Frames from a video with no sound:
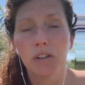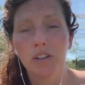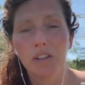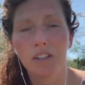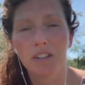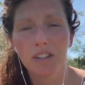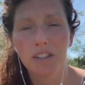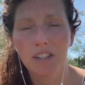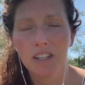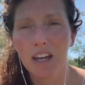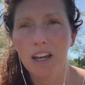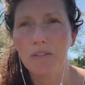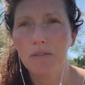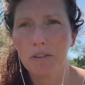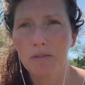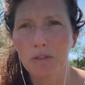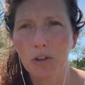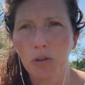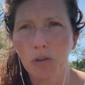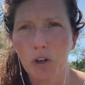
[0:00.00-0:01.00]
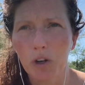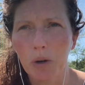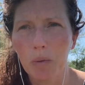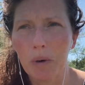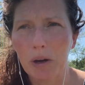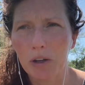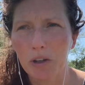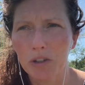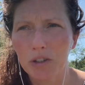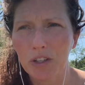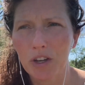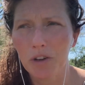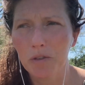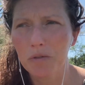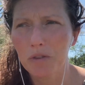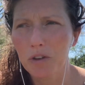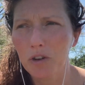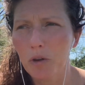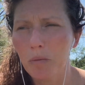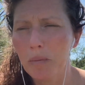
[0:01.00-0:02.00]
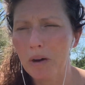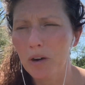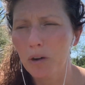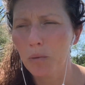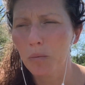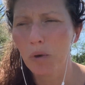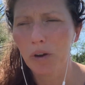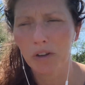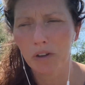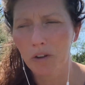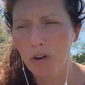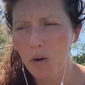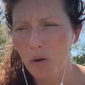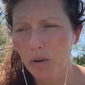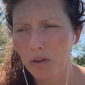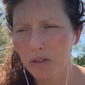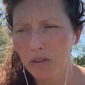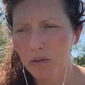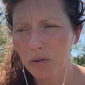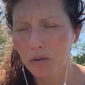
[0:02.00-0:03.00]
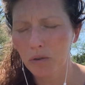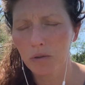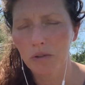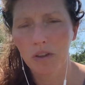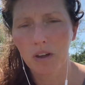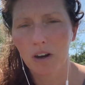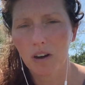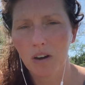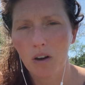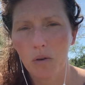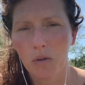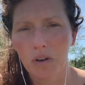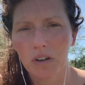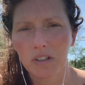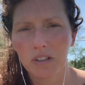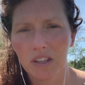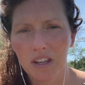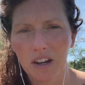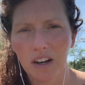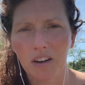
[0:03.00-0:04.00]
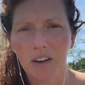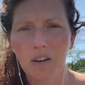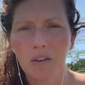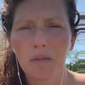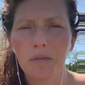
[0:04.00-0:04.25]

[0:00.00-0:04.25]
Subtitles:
safe and feel good about yourself. No matter what you're going through, they're always there.